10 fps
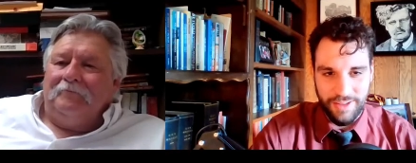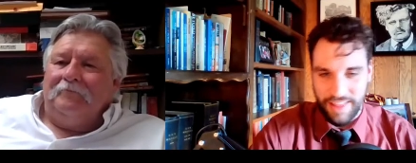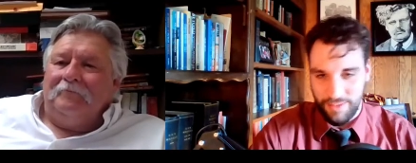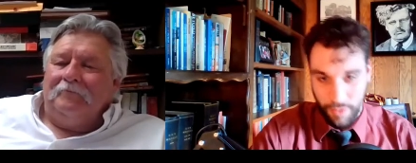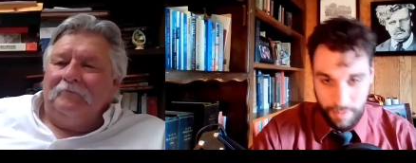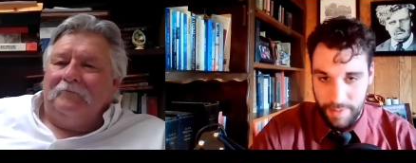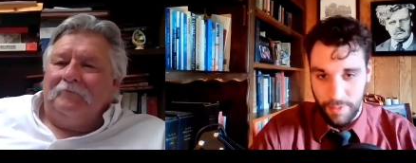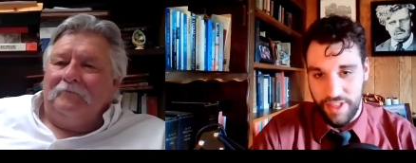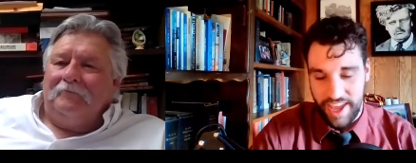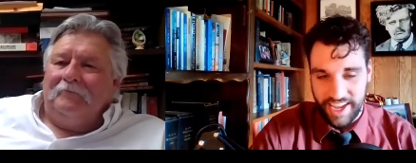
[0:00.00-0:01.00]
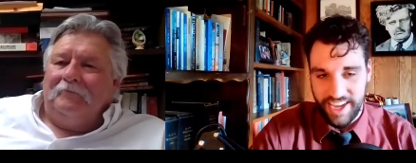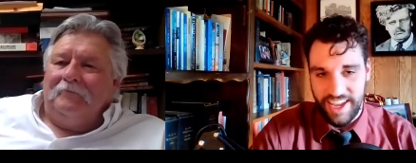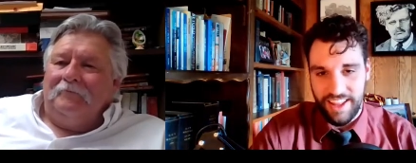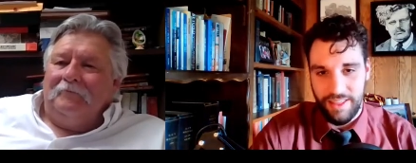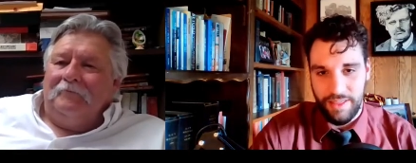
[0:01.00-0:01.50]
Speaker 1: that's what people think
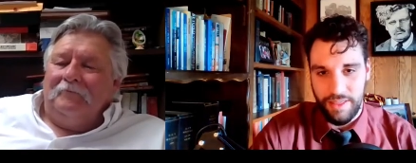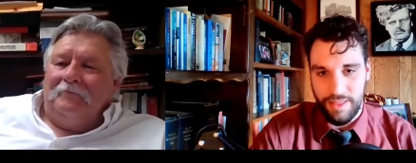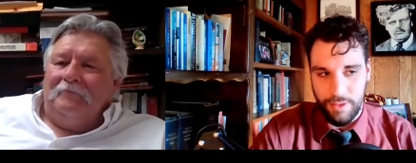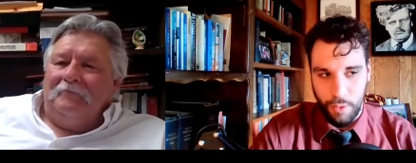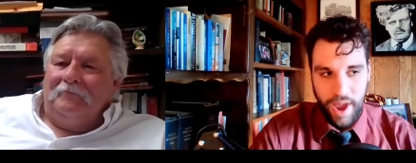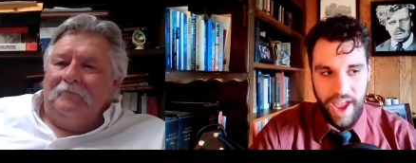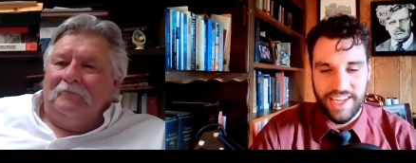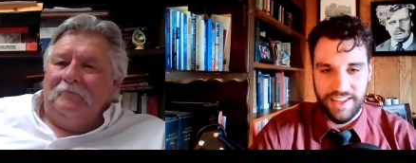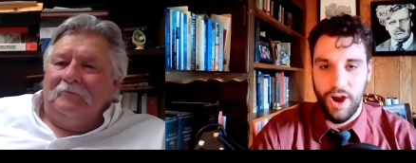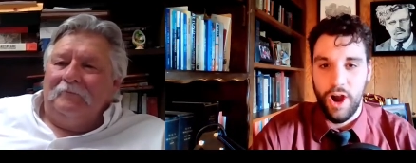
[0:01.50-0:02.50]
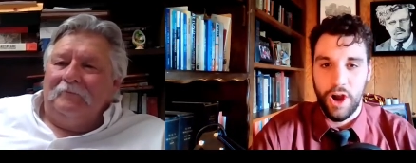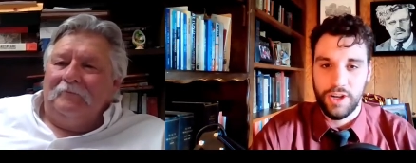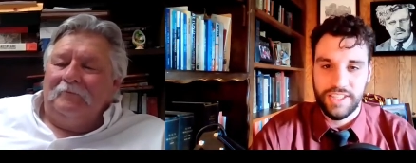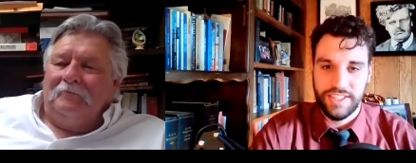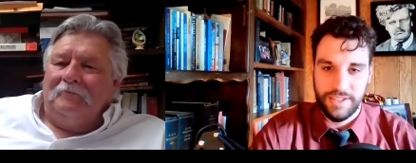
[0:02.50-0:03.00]
the way to their
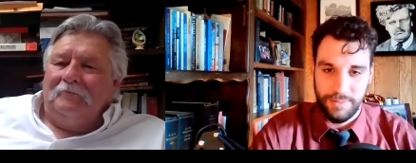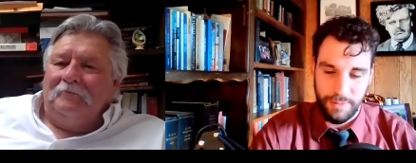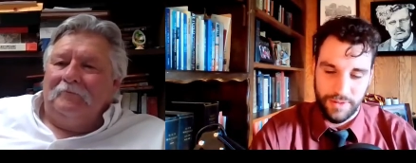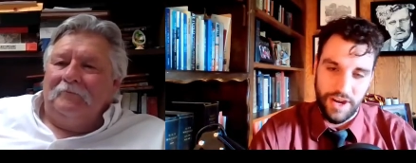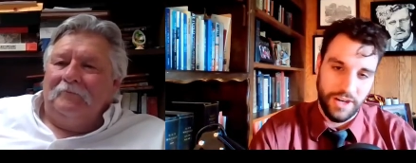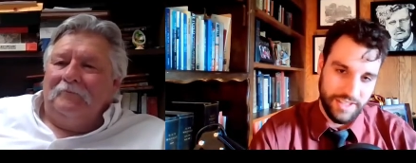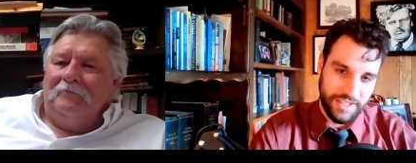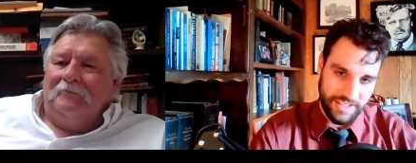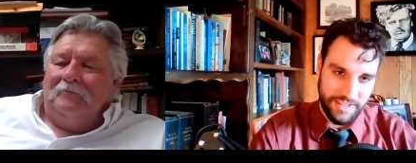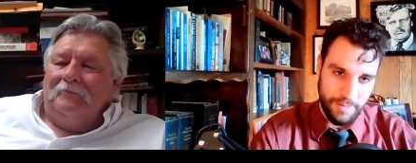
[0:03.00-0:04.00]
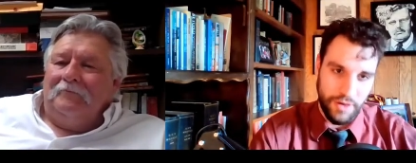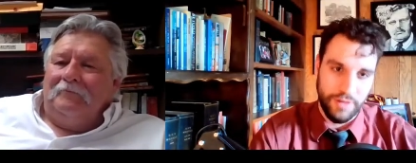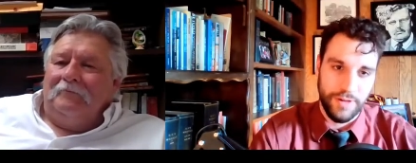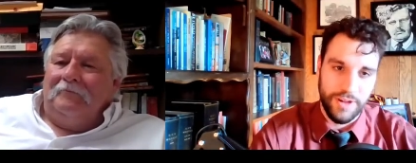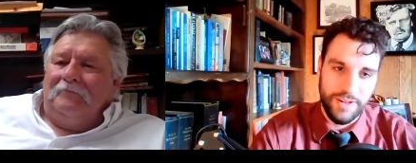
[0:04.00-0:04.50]
hearts to people's hearts is the
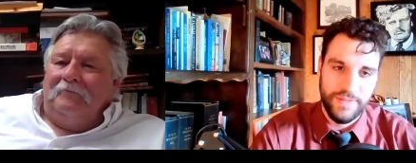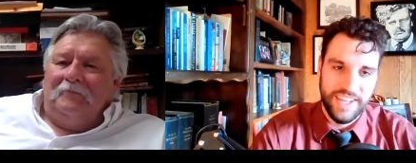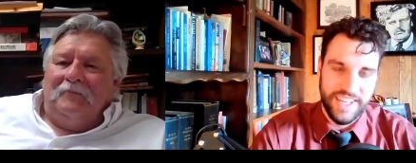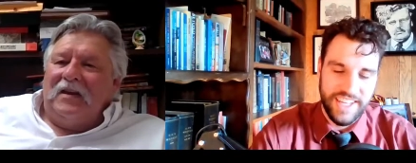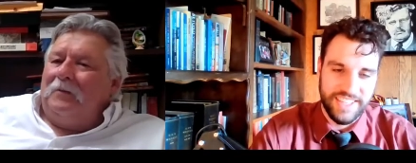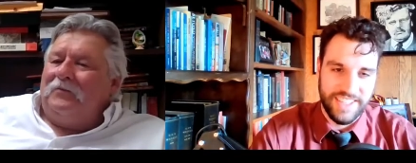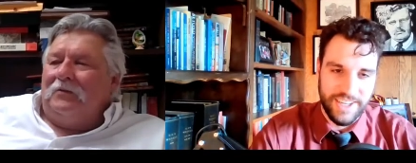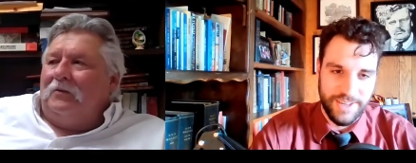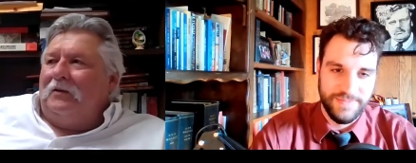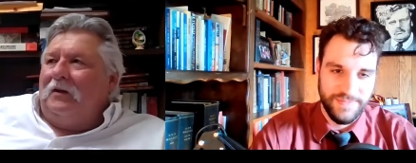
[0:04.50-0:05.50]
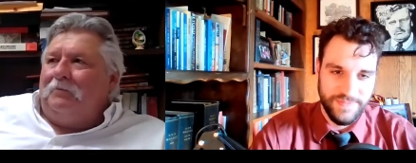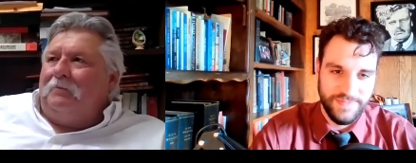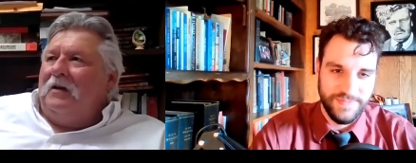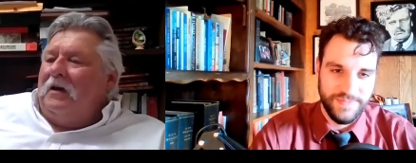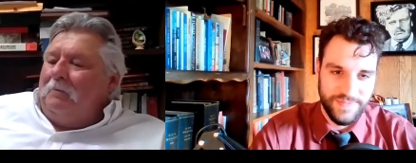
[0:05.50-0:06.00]
beautiful Absolutely. So
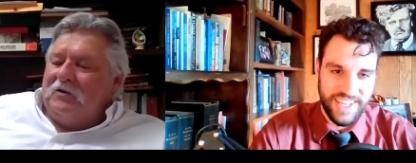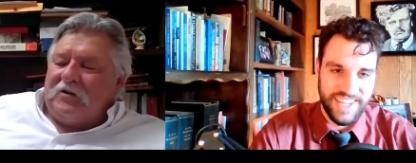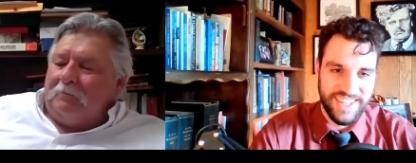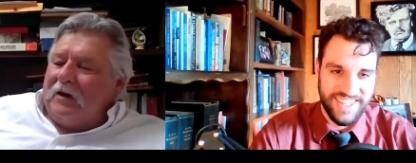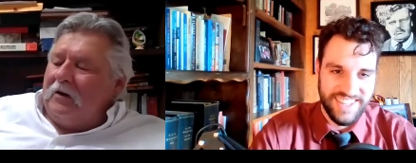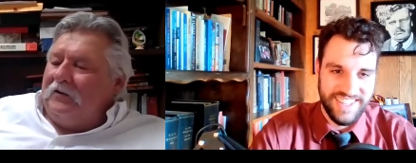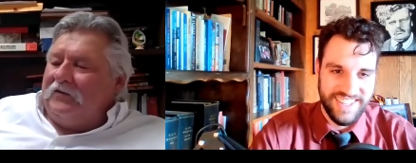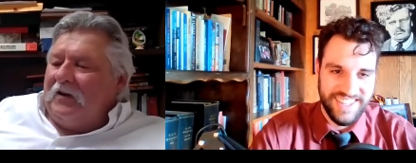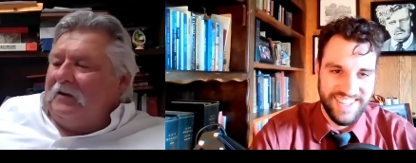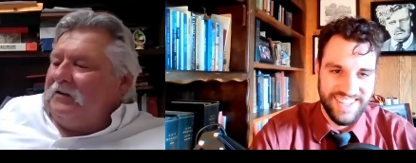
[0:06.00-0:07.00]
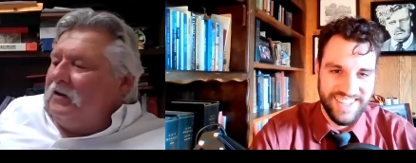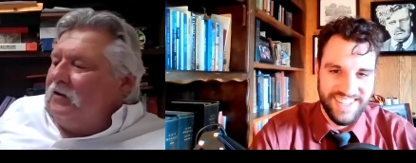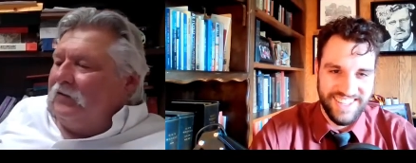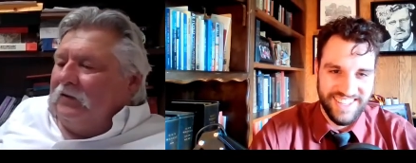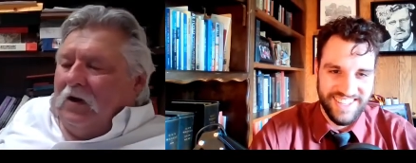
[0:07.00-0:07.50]
Speaker 2: Bishop yeah. Barron said it
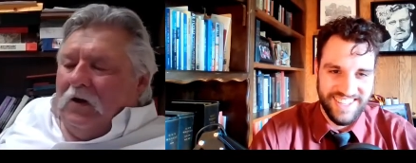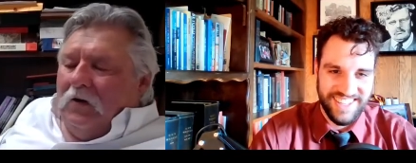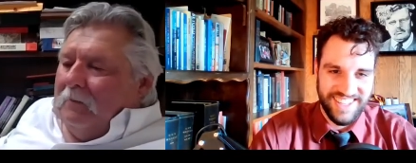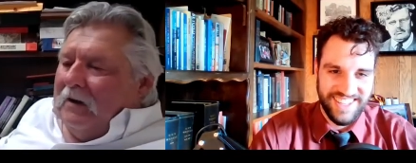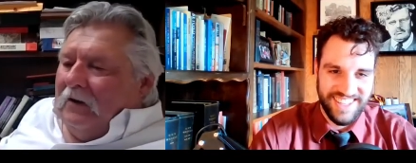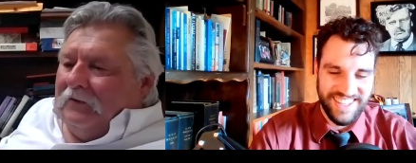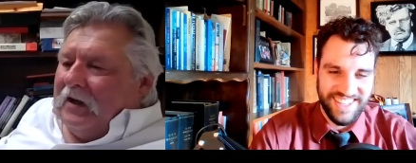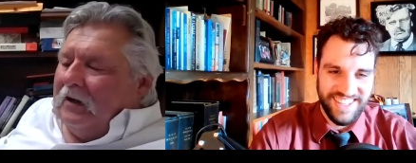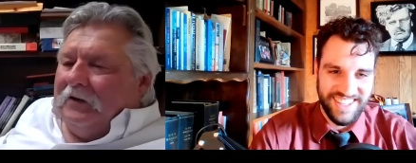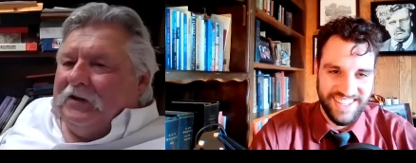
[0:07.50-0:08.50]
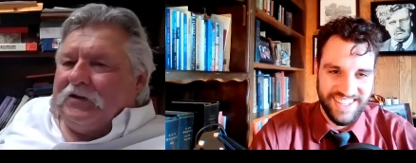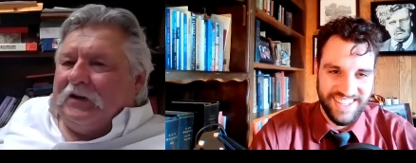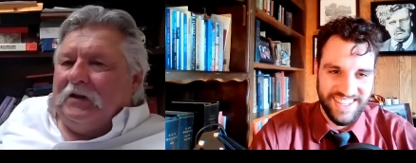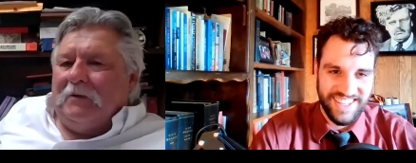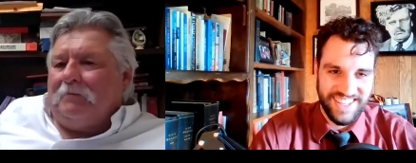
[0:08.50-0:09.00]
years ago about how to teach a
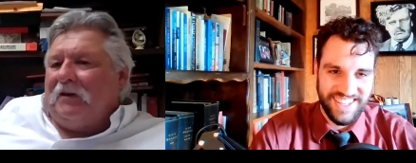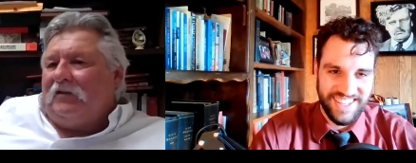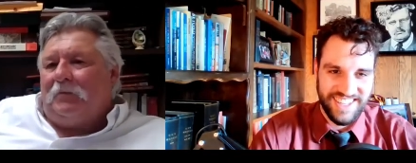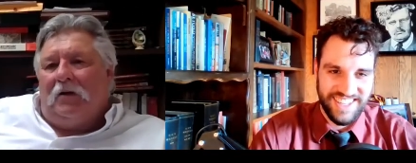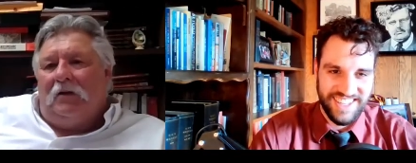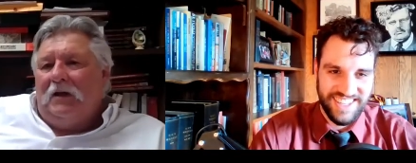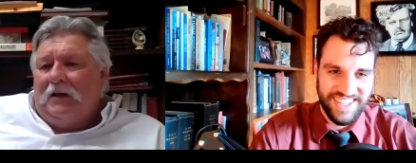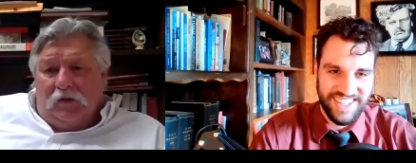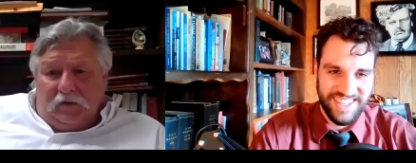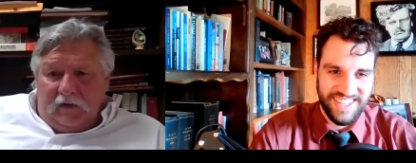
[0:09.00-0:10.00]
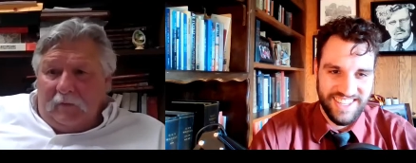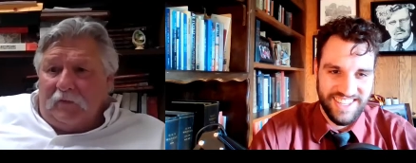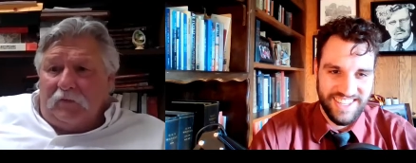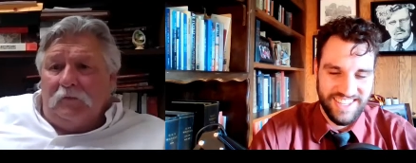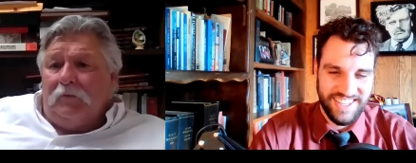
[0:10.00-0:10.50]
kid about baseball. You know, give them the
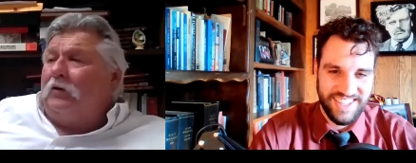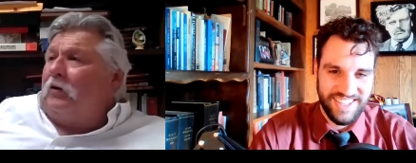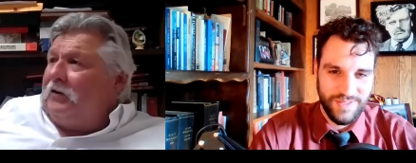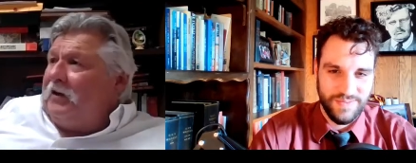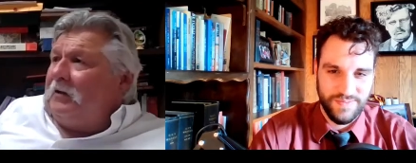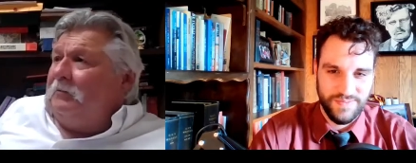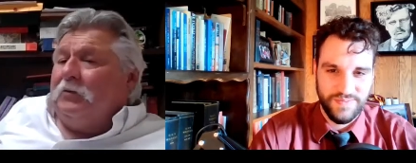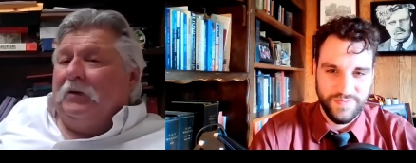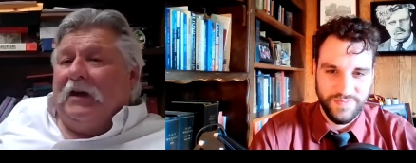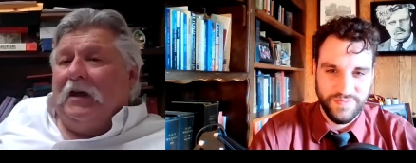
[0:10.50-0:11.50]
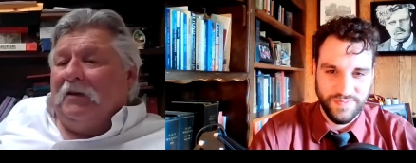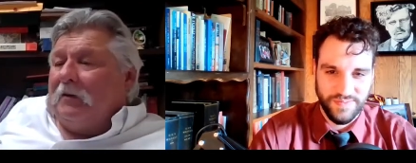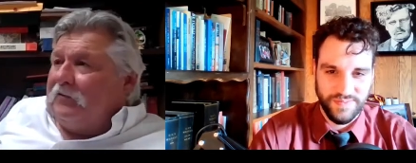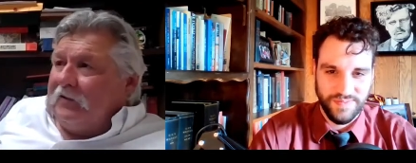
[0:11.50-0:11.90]
rule book or take them to a game, let them see